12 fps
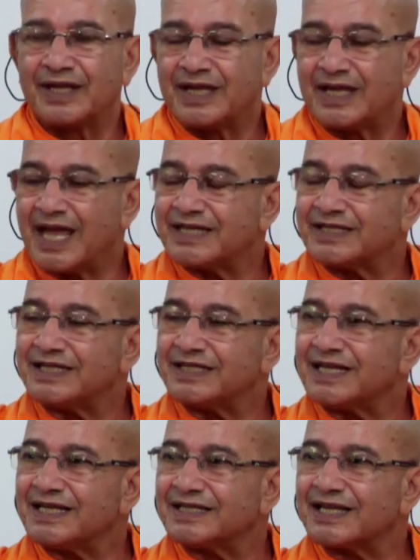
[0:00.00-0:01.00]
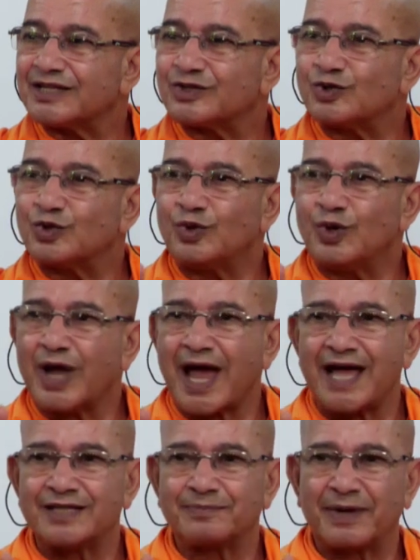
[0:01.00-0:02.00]
Existence has two
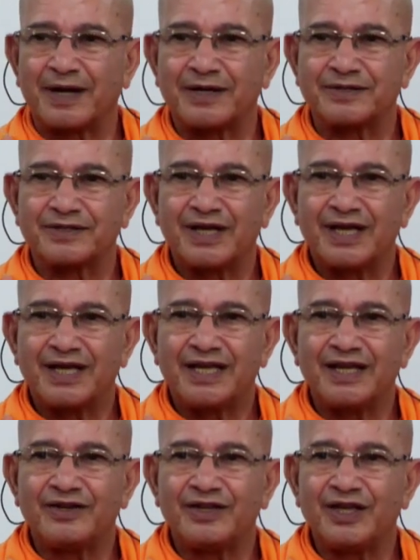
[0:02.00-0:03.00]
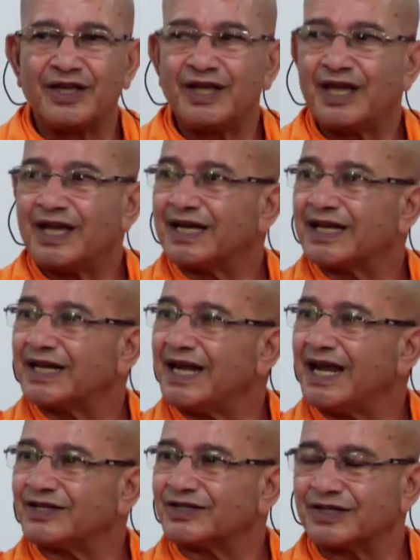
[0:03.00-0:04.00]
aspects in the
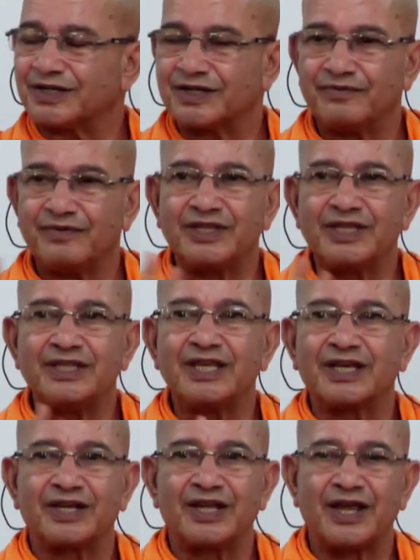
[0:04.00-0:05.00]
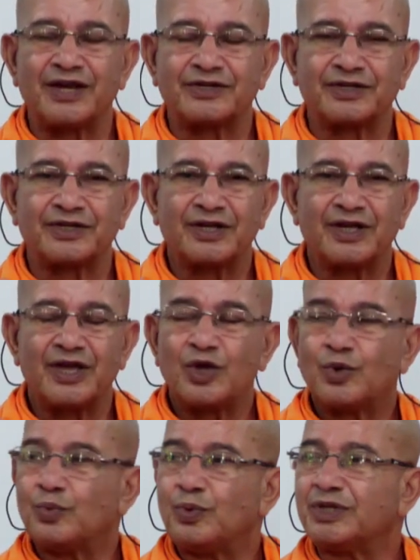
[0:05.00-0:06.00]
creation, within
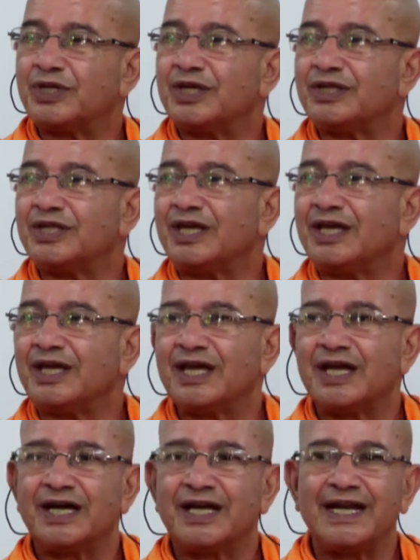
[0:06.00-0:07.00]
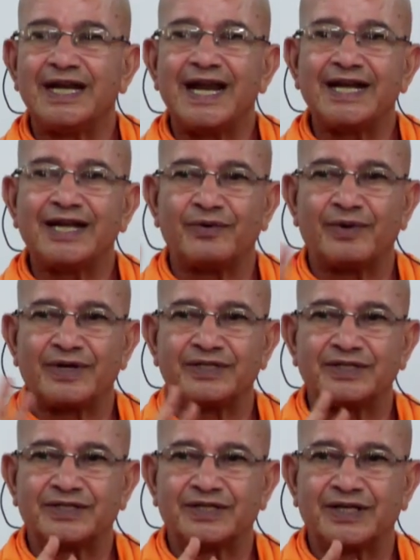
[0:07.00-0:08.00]
the relative
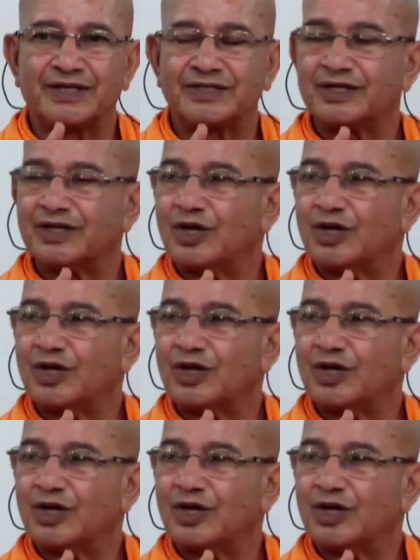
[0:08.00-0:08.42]
existence,